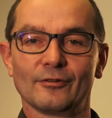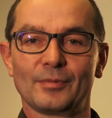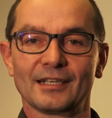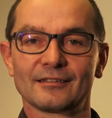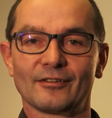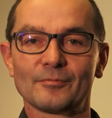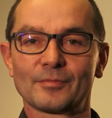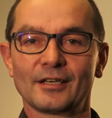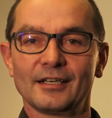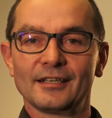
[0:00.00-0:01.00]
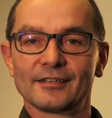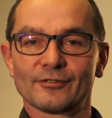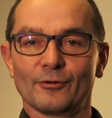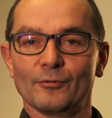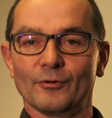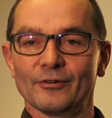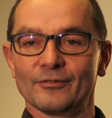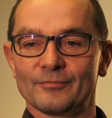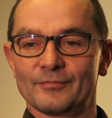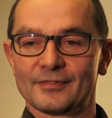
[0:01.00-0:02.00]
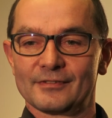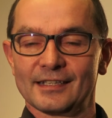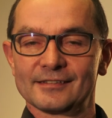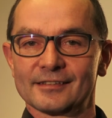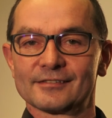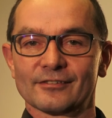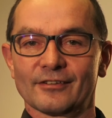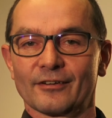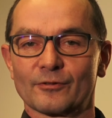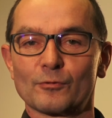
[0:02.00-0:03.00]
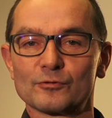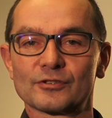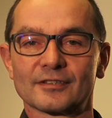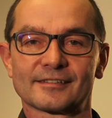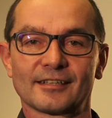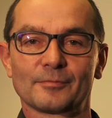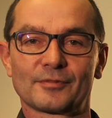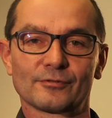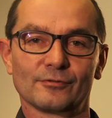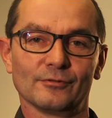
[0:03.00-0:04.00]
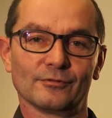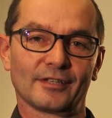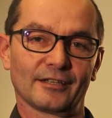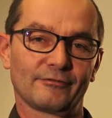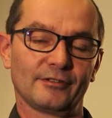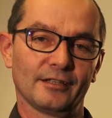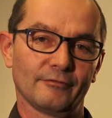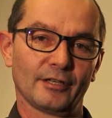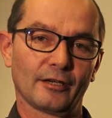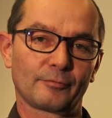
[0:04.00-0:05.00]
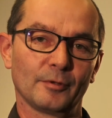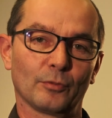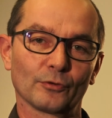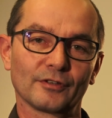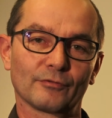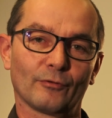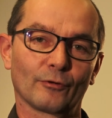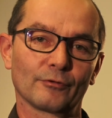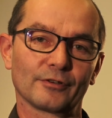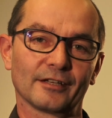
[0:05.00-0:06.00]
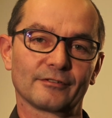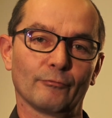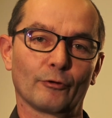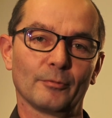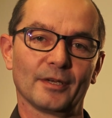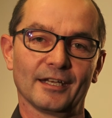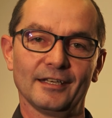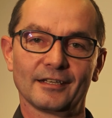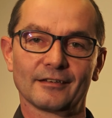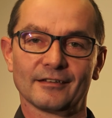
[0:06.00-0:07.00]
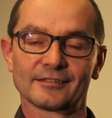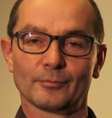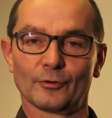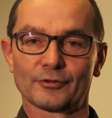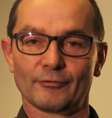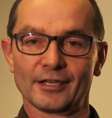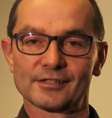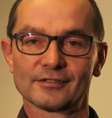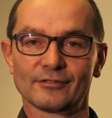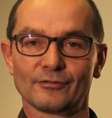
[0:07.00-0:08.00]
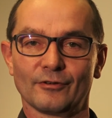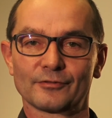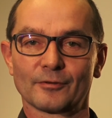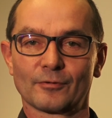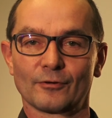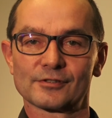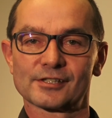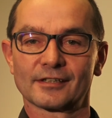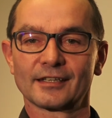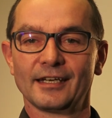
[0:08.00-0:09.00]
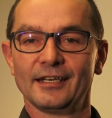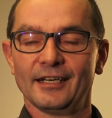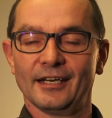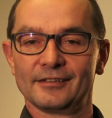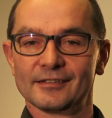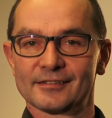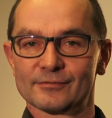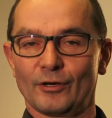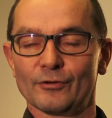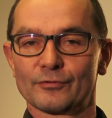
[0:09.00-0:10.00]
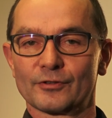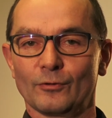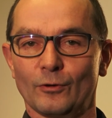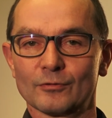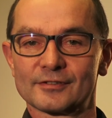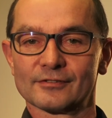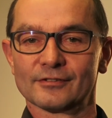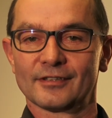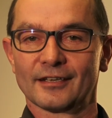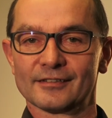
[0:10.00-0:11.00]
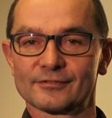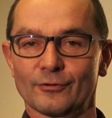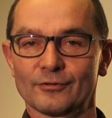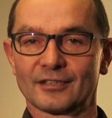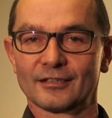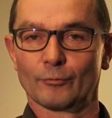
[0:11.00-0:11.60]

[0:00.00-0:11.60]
build-up. So this is a crucial step that we have been putting forward at the very beginning as a motivation of the project, and this is one of the goals that is currently